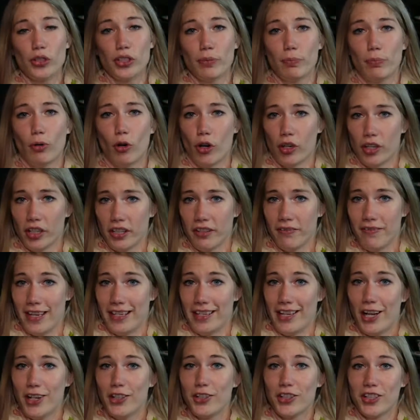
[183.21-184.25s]
supportive
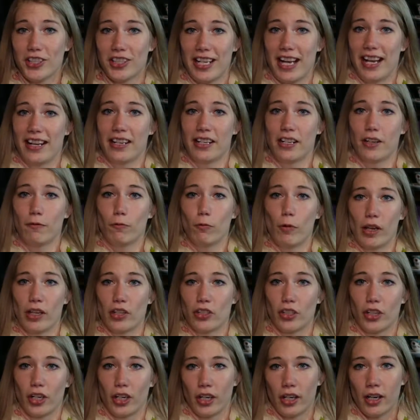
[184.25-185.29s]
and understanding of
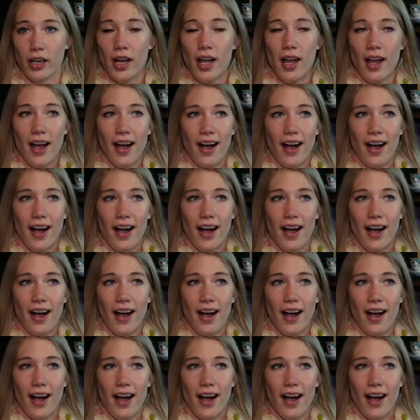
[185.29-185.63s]
Winter.